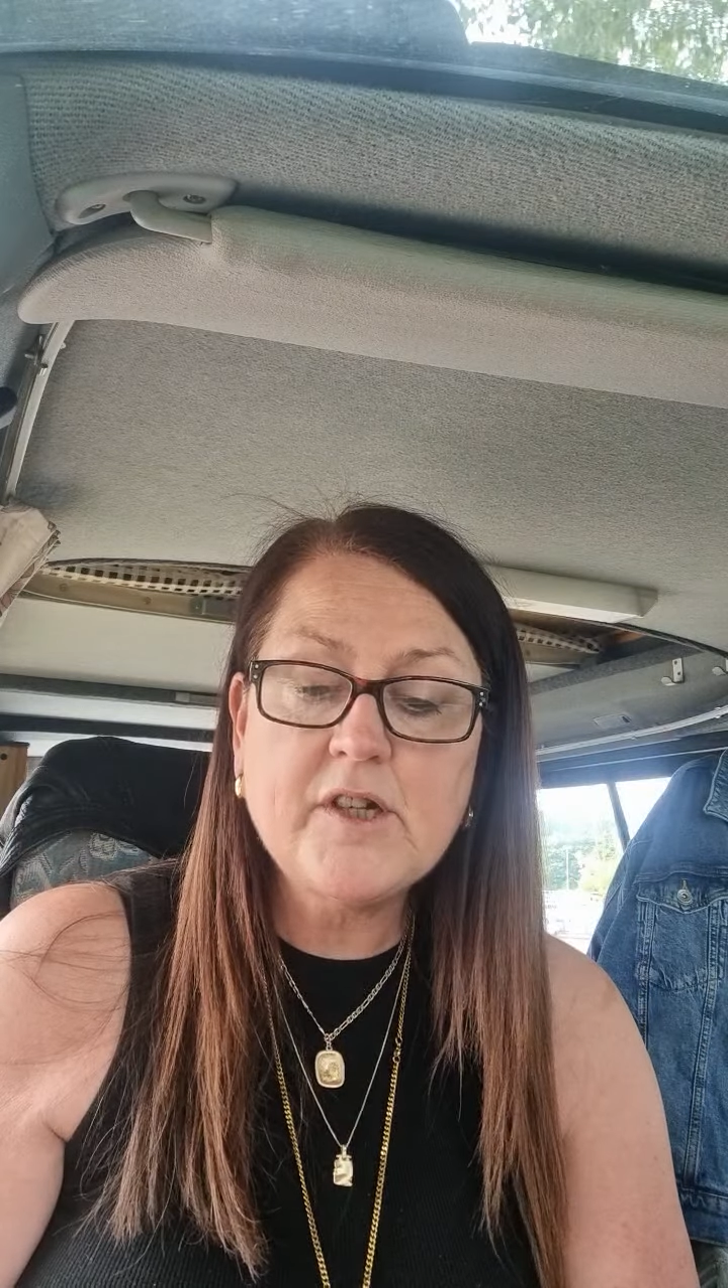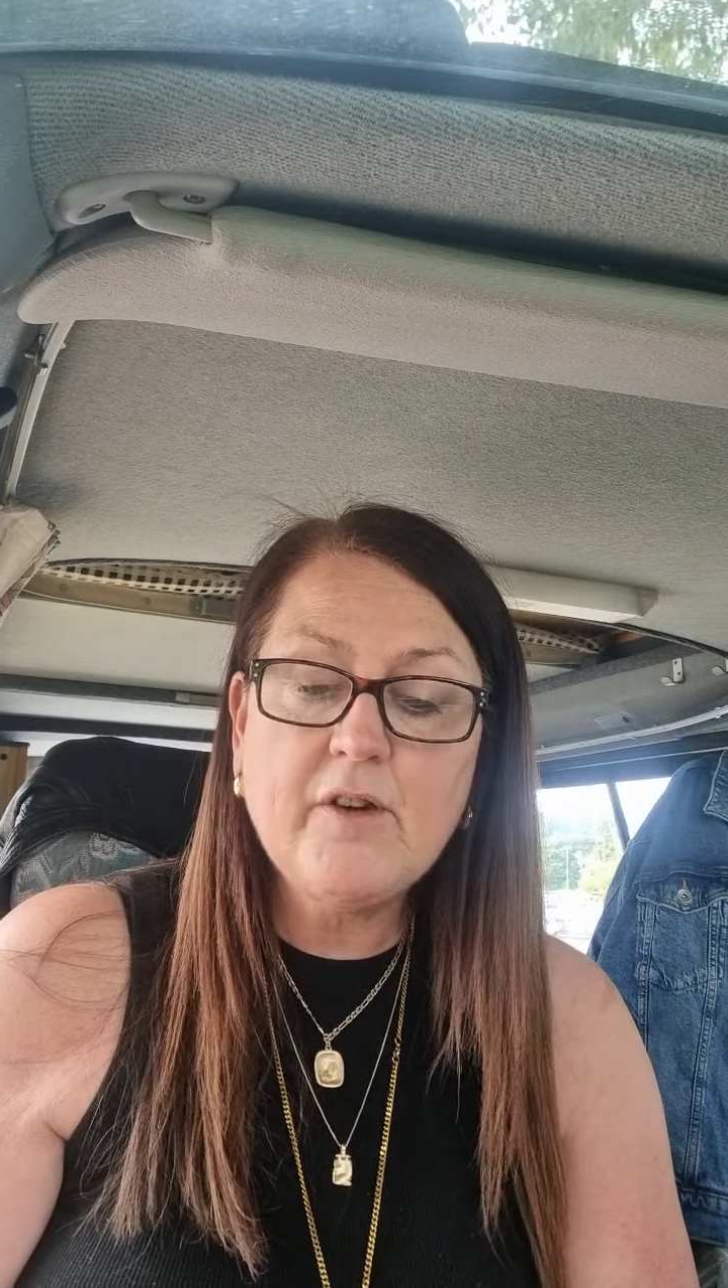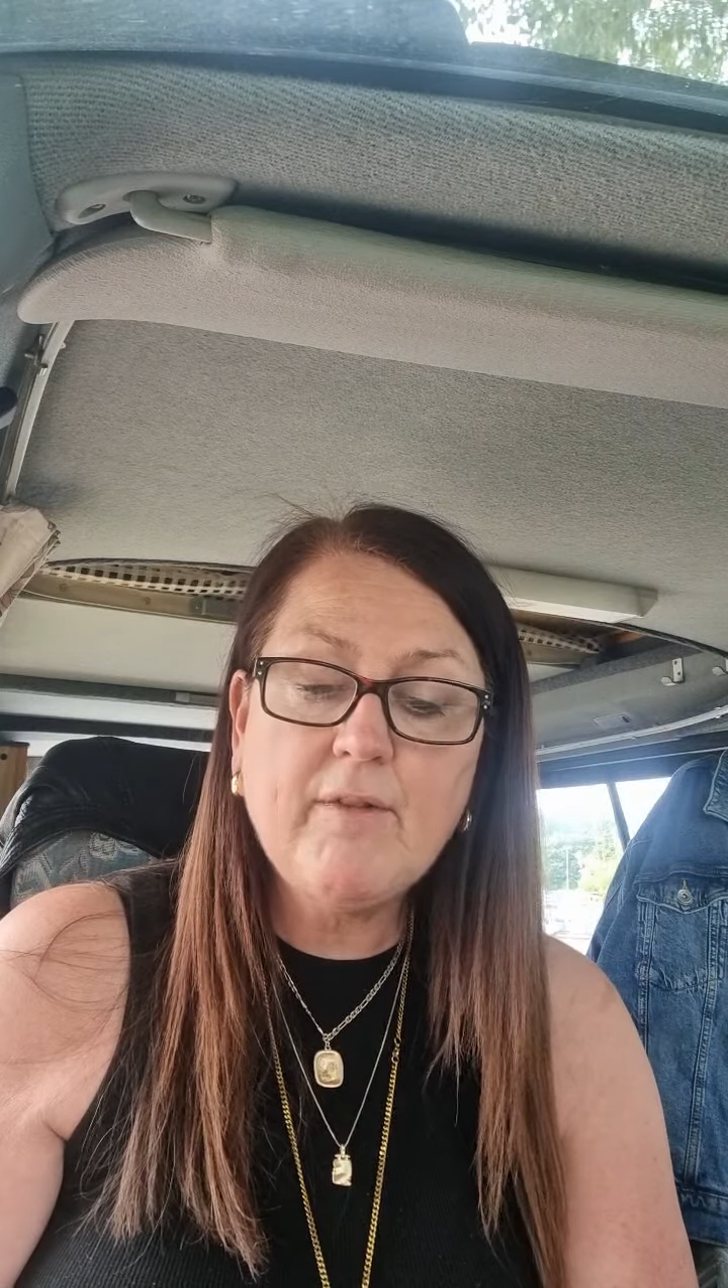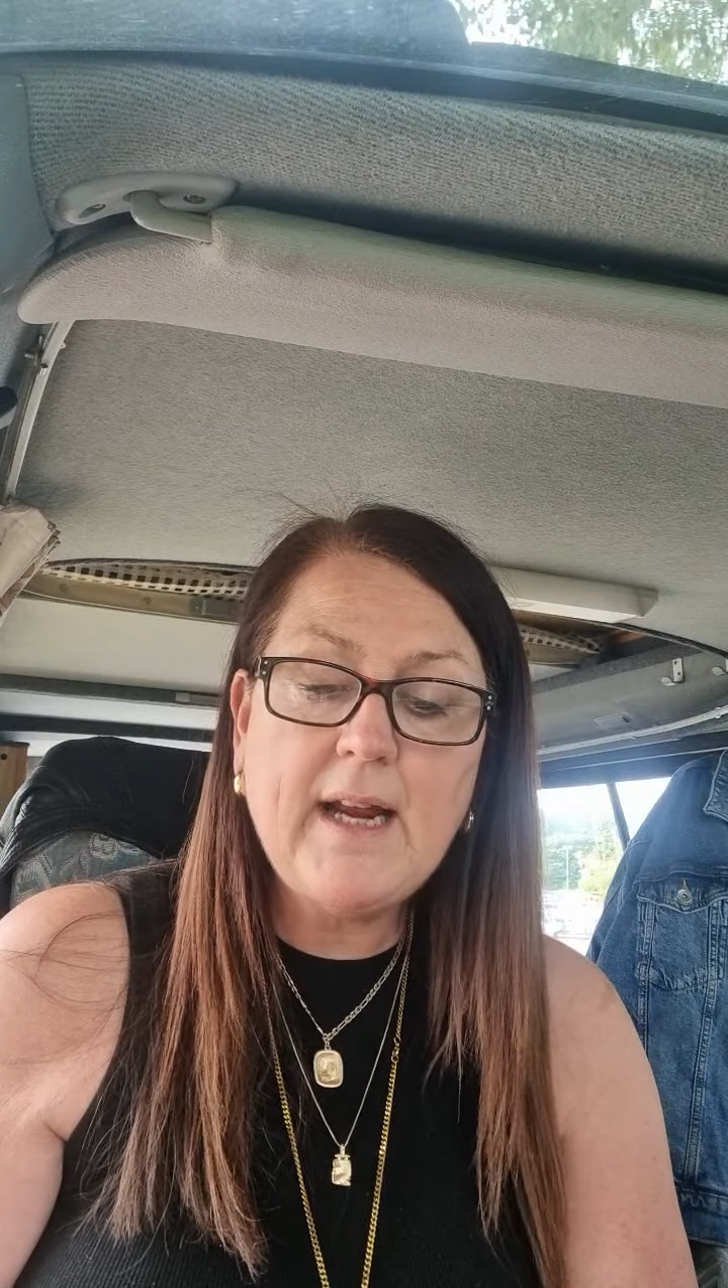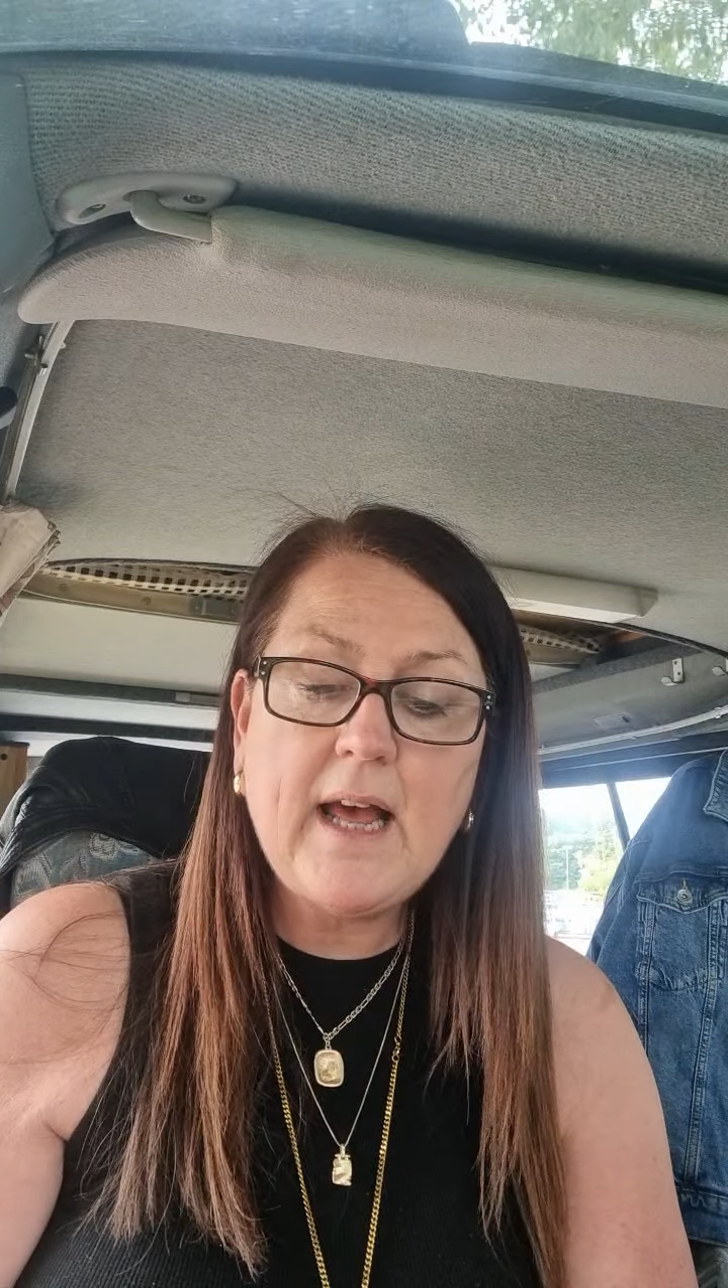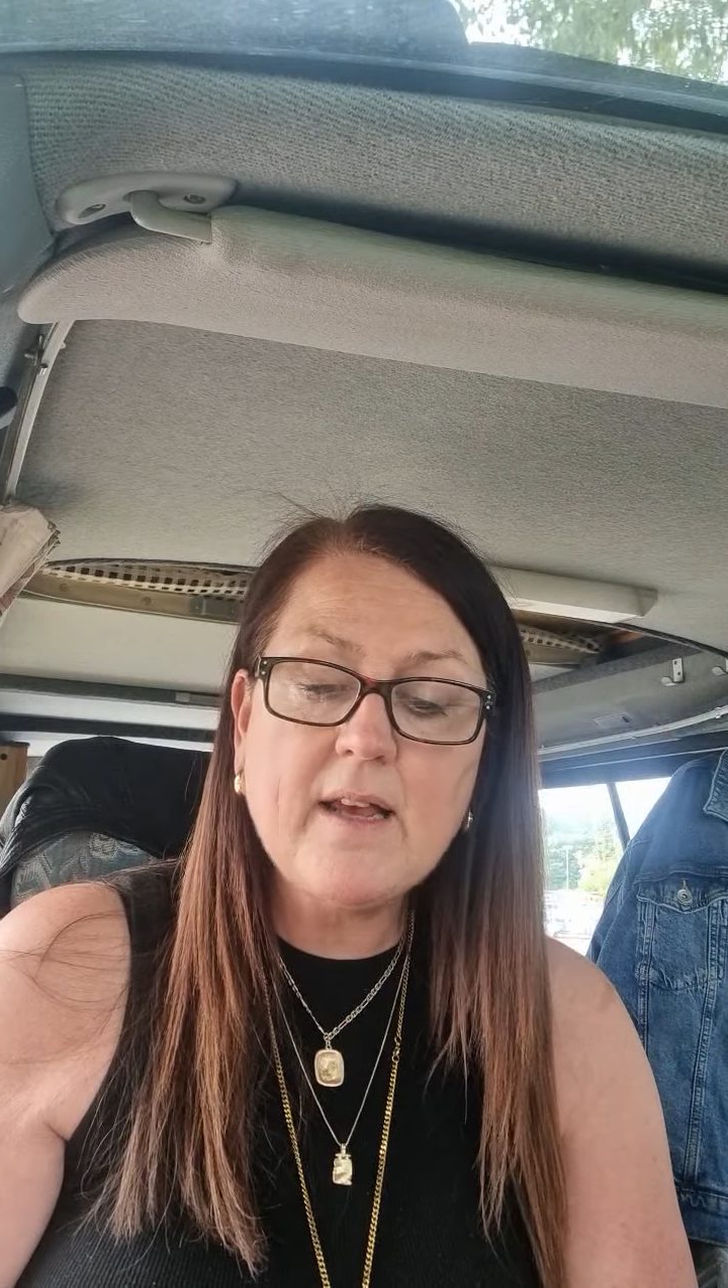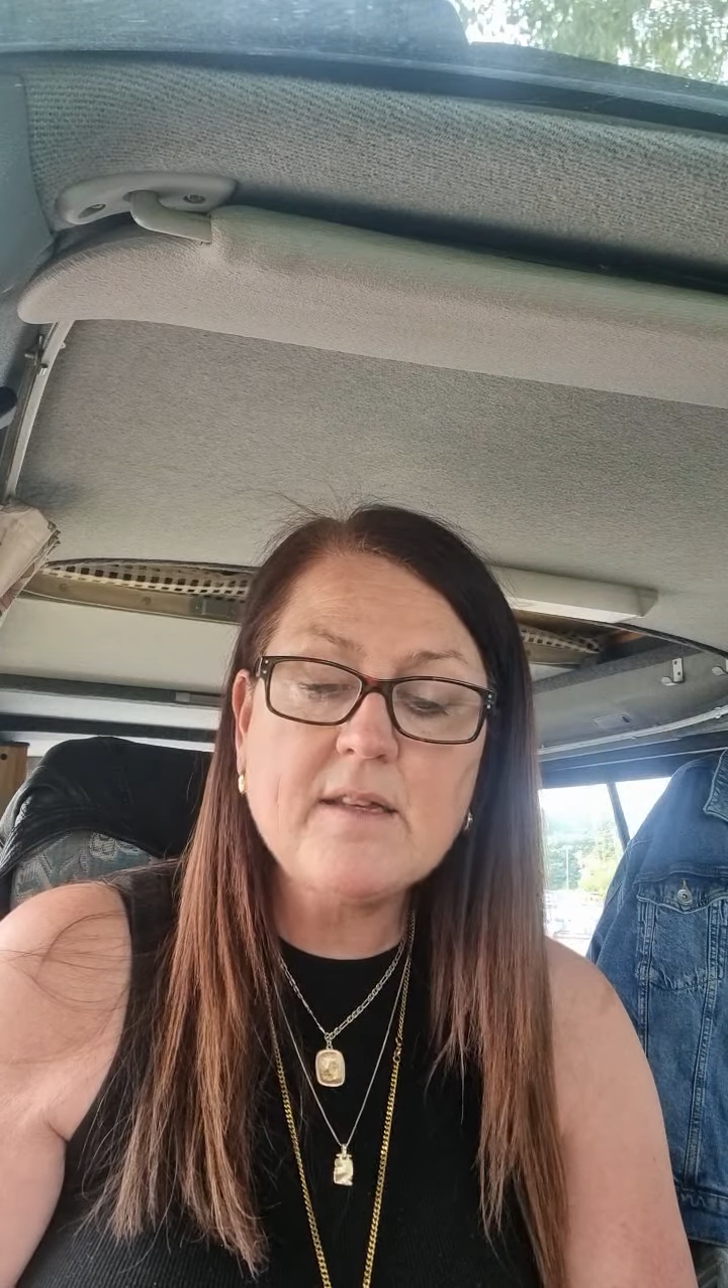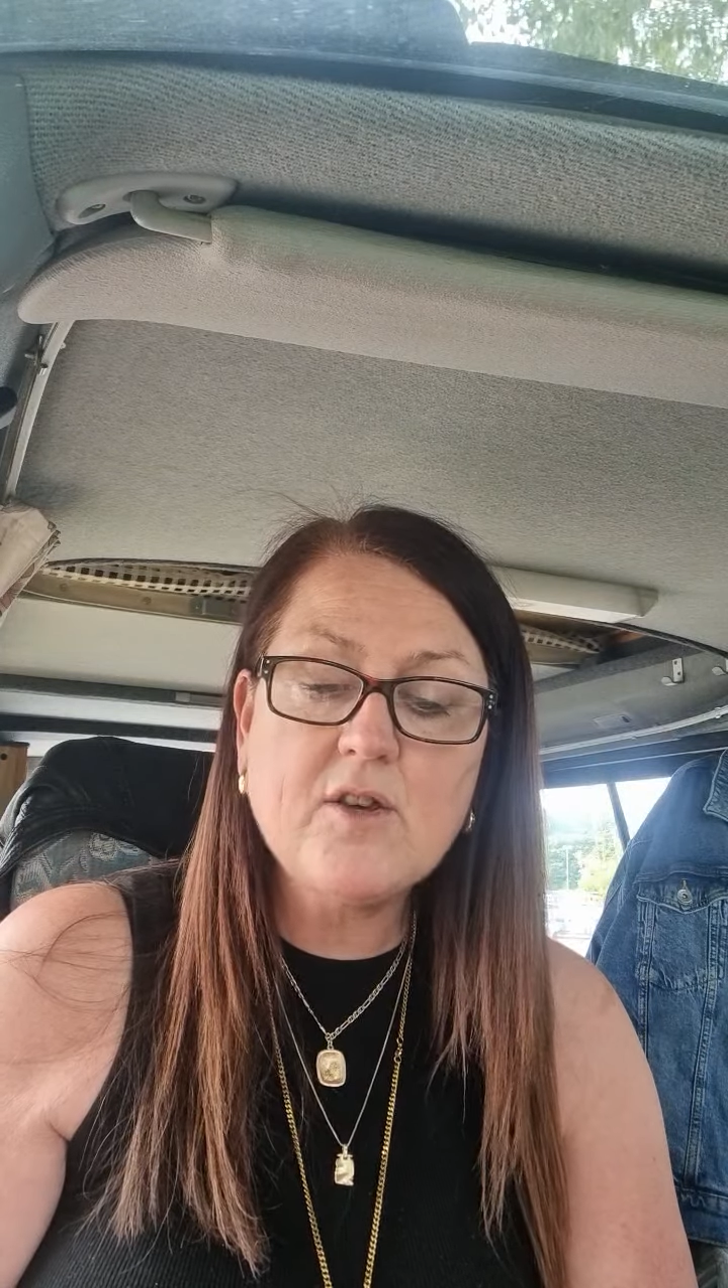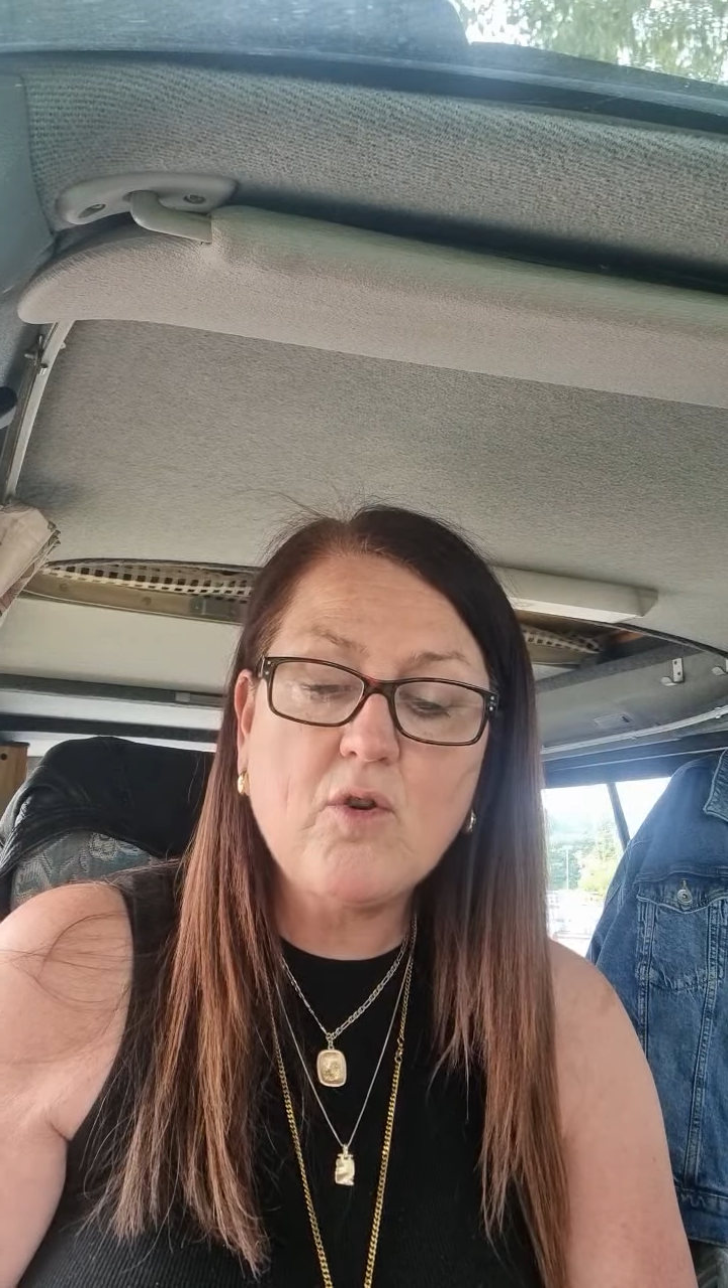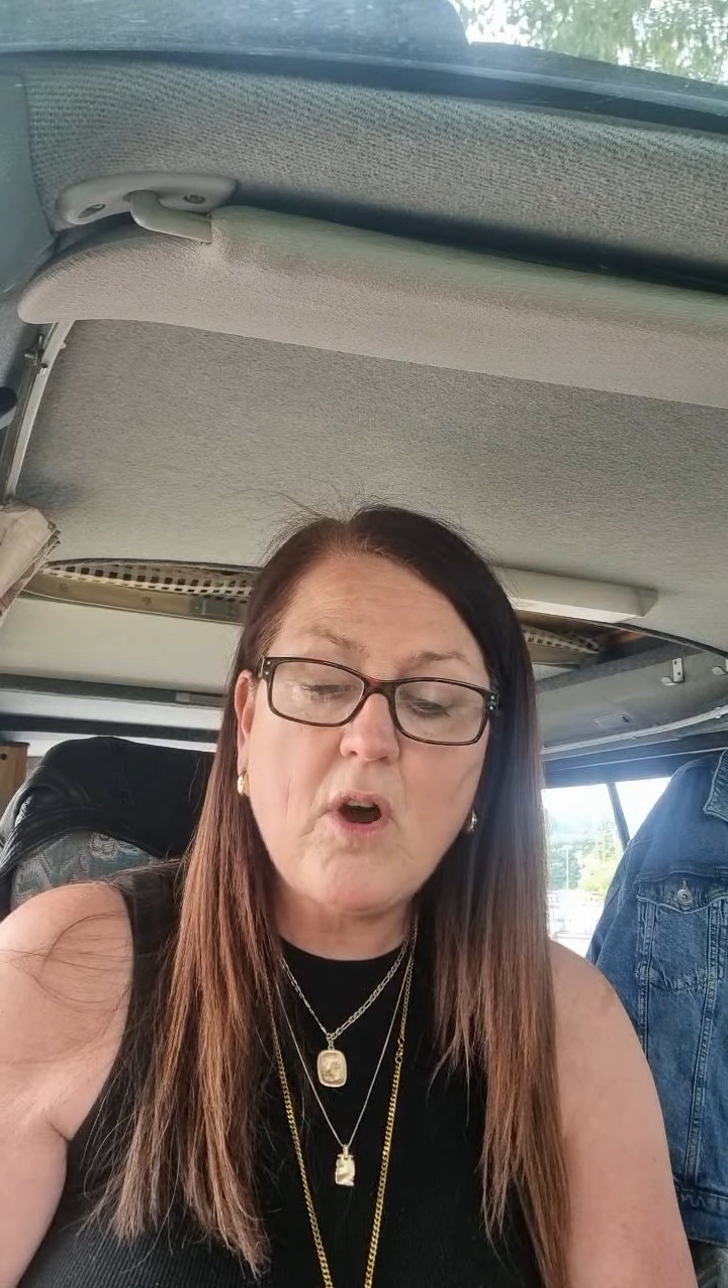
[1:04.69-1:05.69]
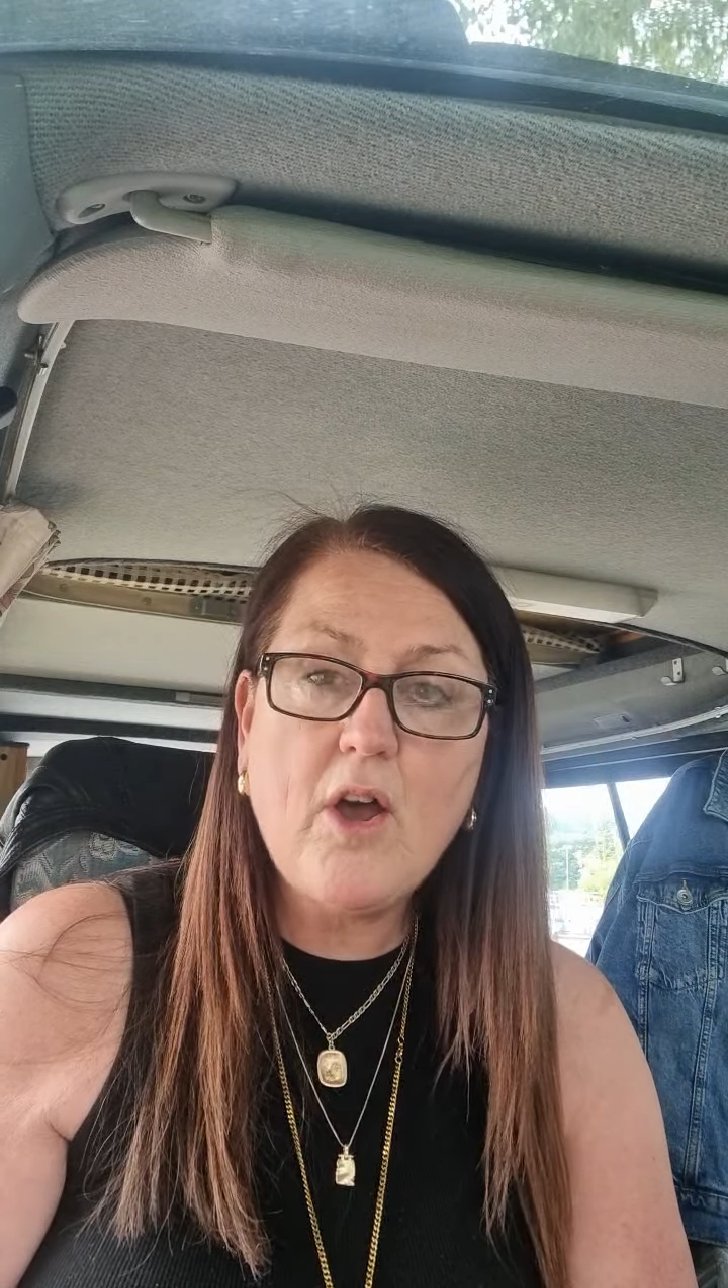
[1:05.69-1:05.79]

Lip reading: Do you realize your